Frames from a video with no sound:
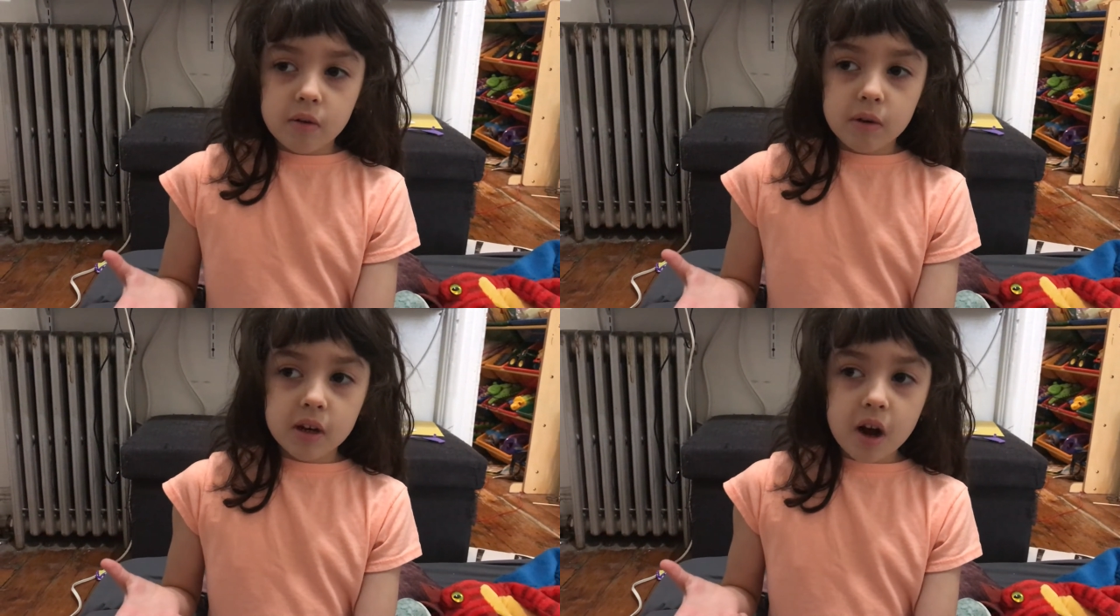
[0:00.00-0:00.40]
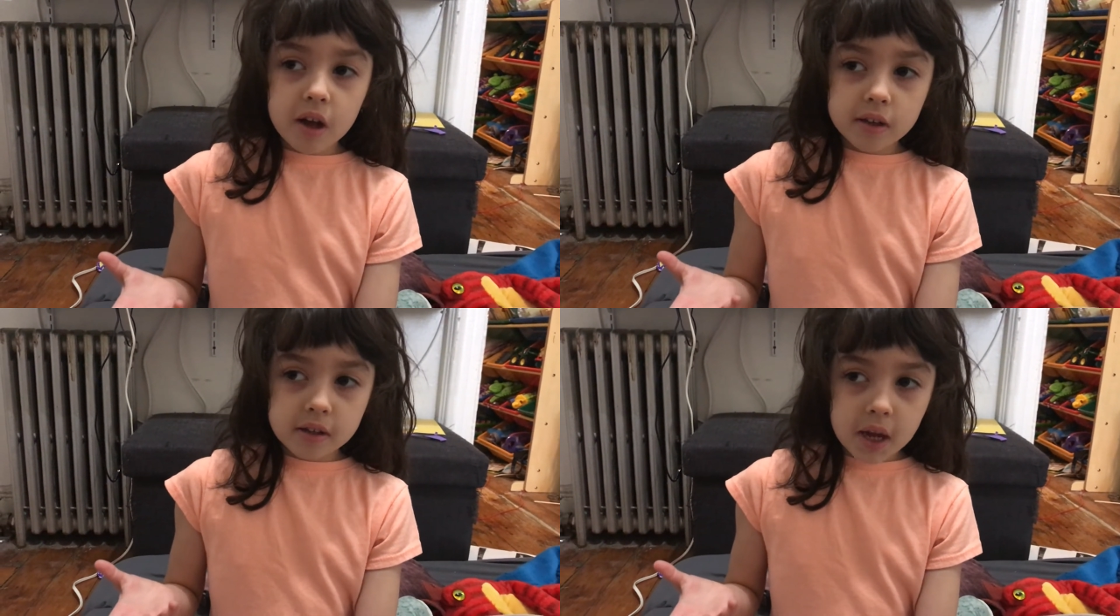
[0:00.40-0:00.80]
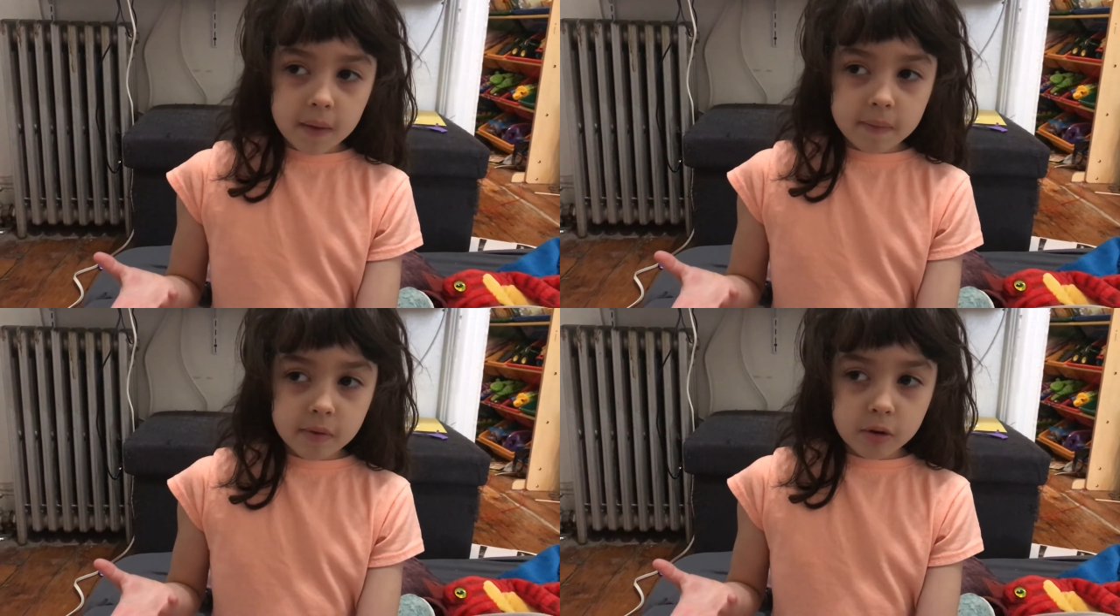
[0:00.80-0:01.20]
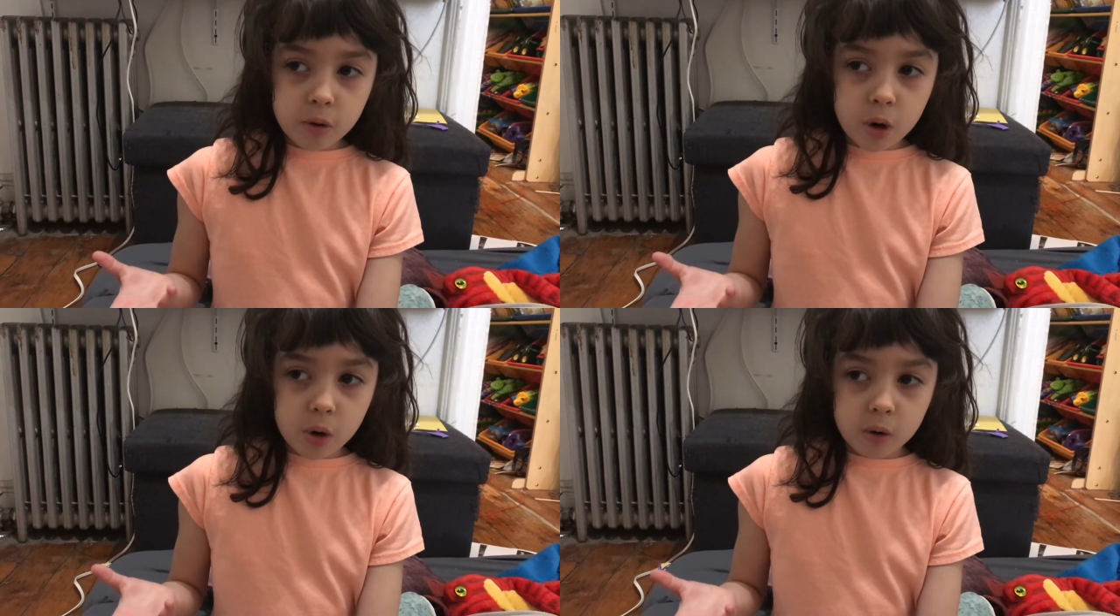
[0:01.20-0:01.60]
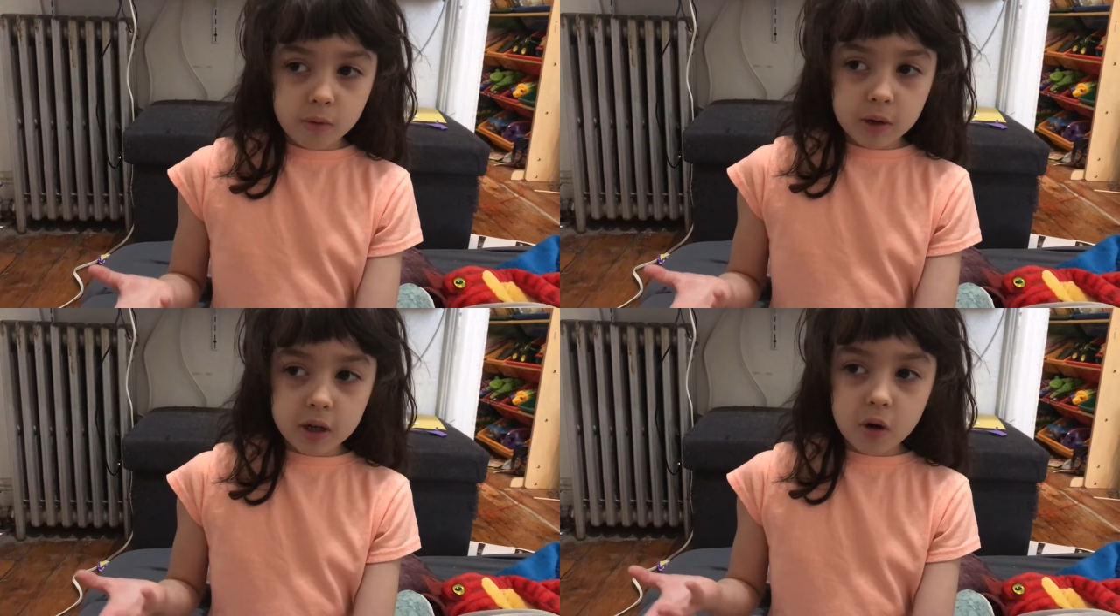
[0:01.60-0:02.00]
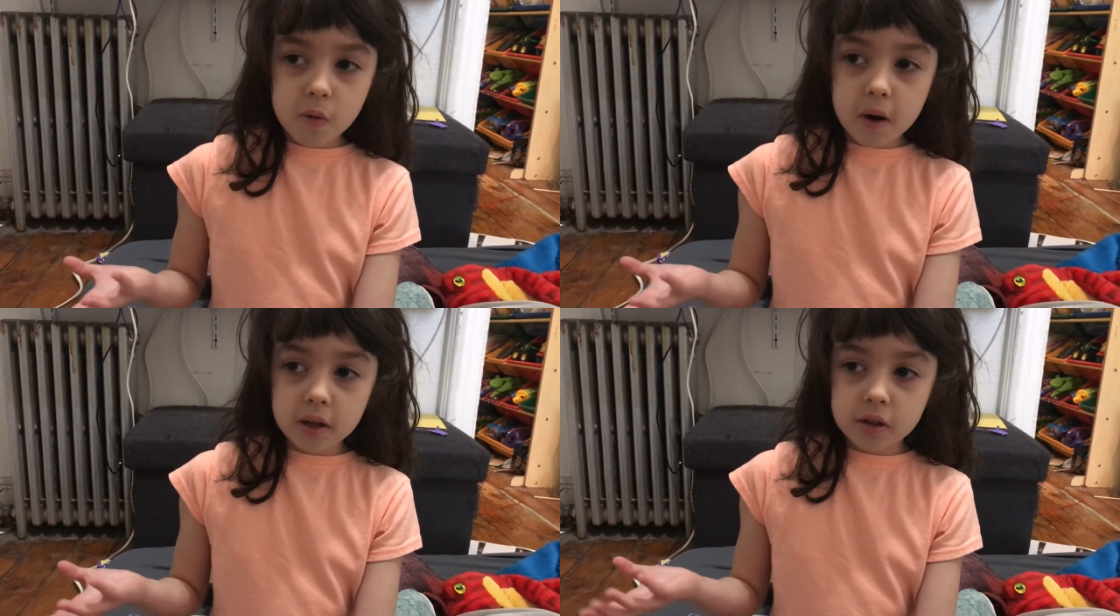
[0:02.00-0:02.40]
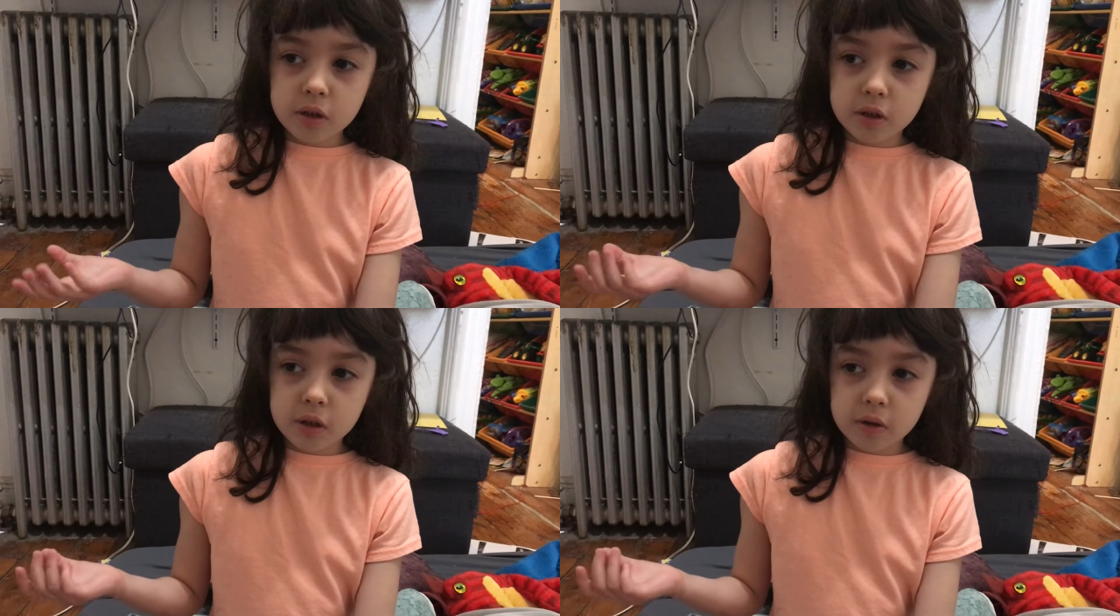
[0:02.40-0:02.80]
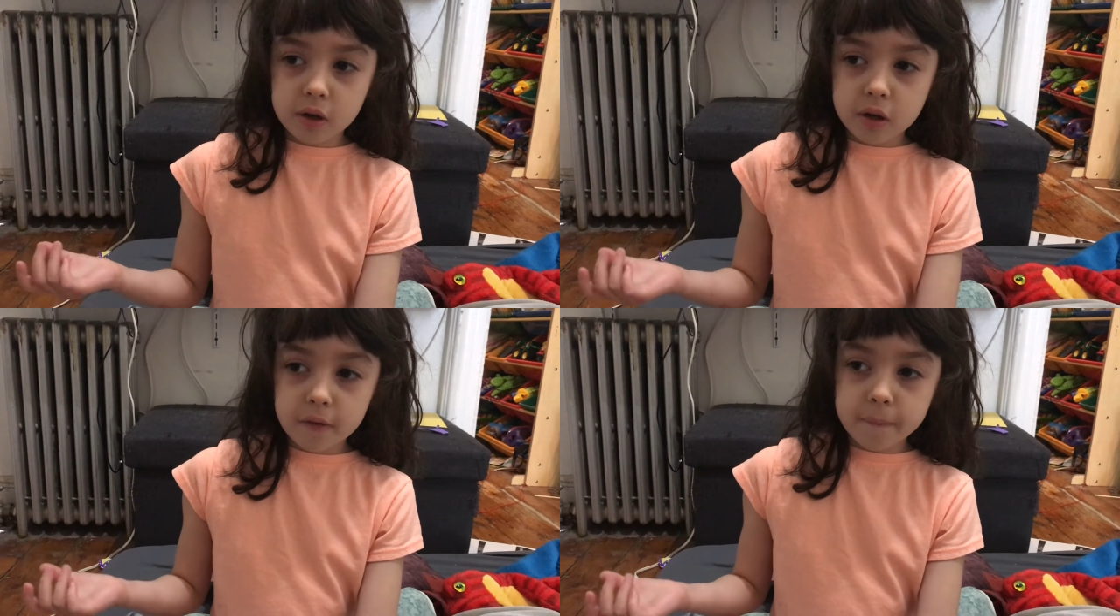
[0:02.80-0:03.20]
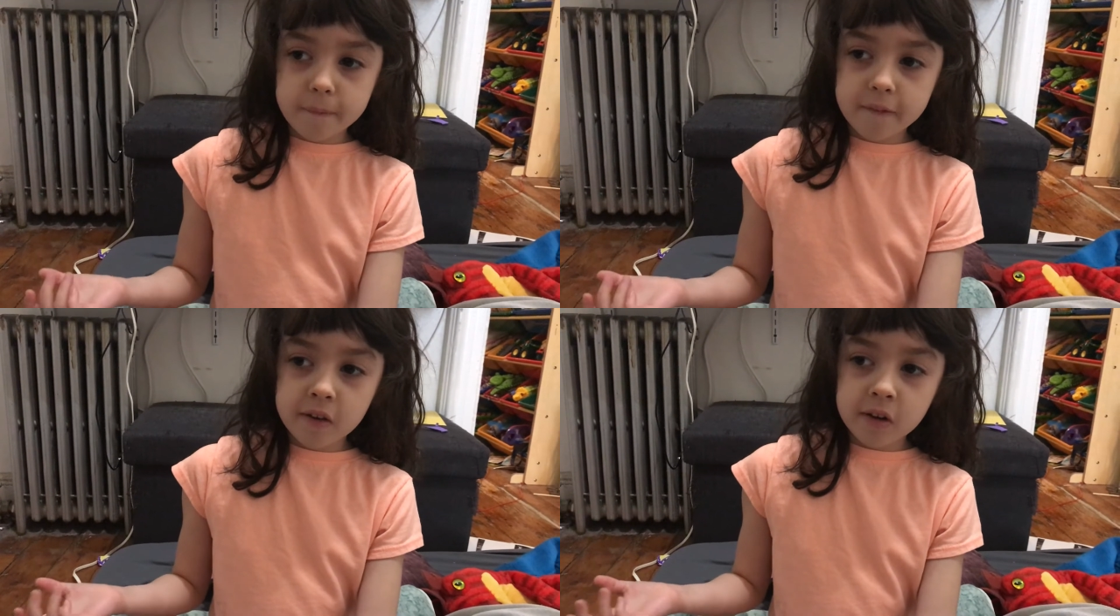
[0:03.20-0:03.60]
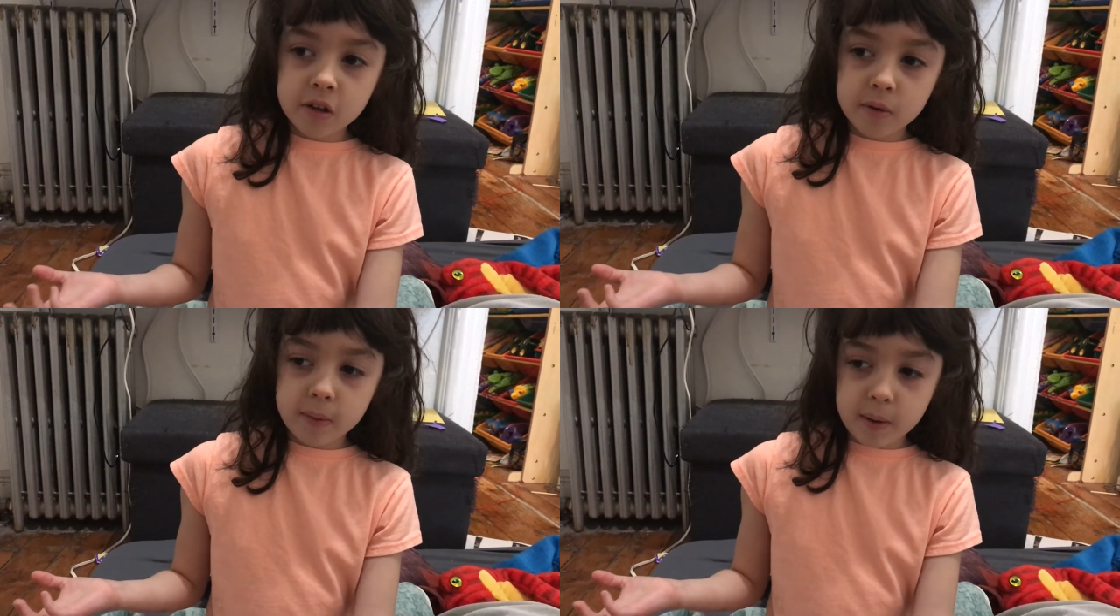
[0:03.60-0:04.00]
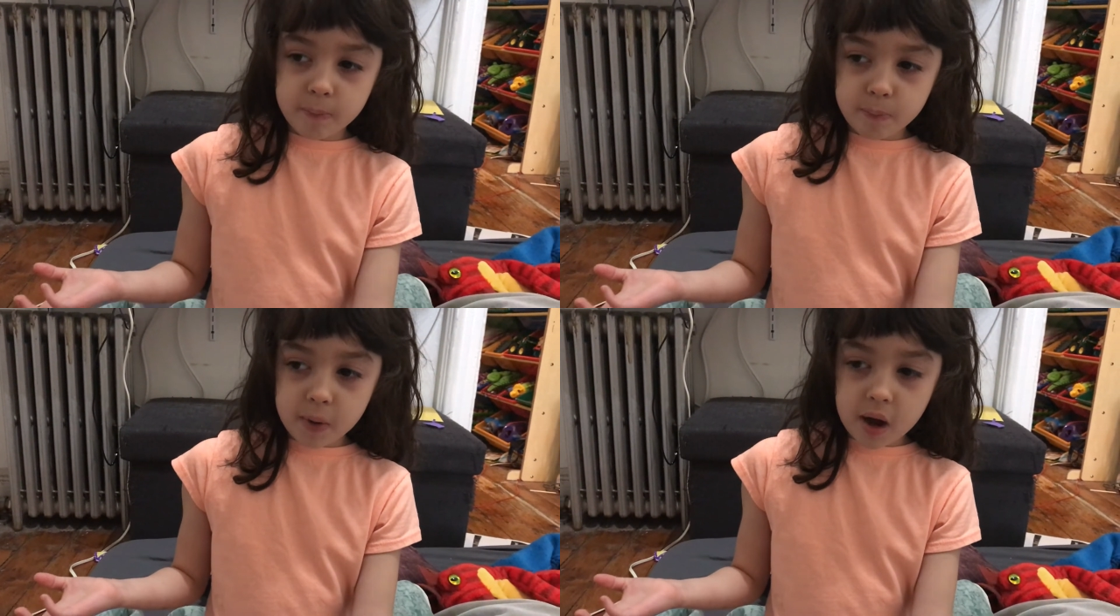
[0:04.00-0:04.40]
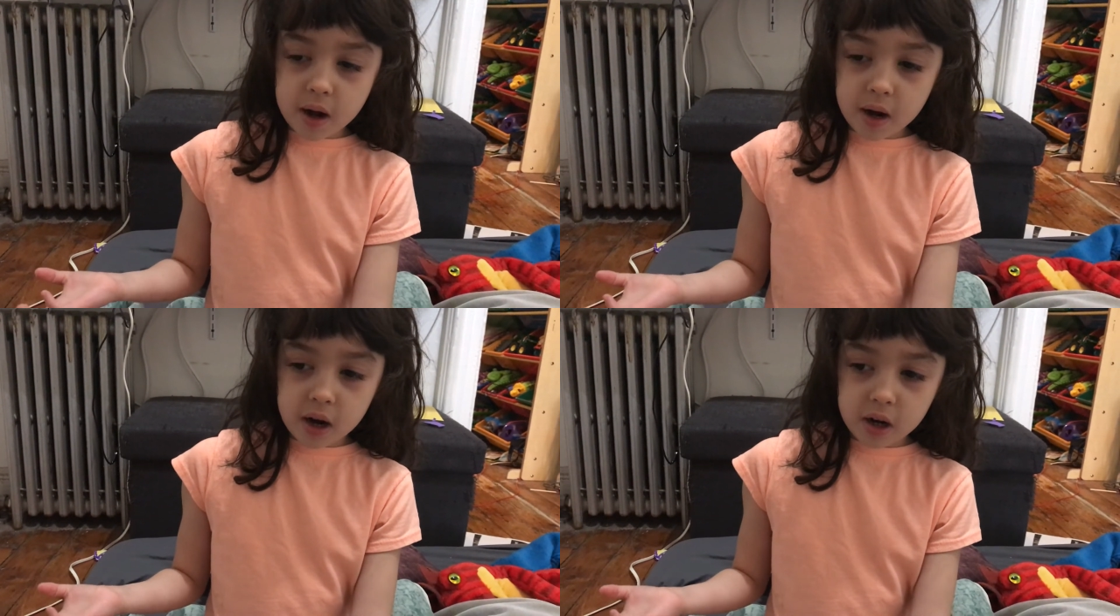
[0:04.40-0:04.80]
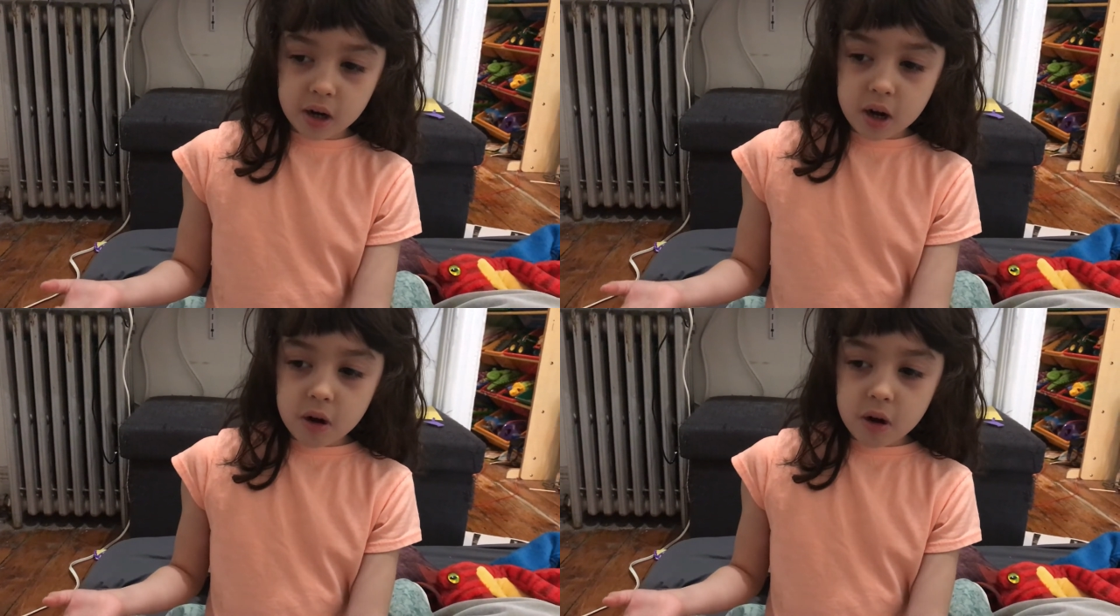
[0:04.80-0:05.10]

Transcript: We gotta save the world. We don't want the world to be bad.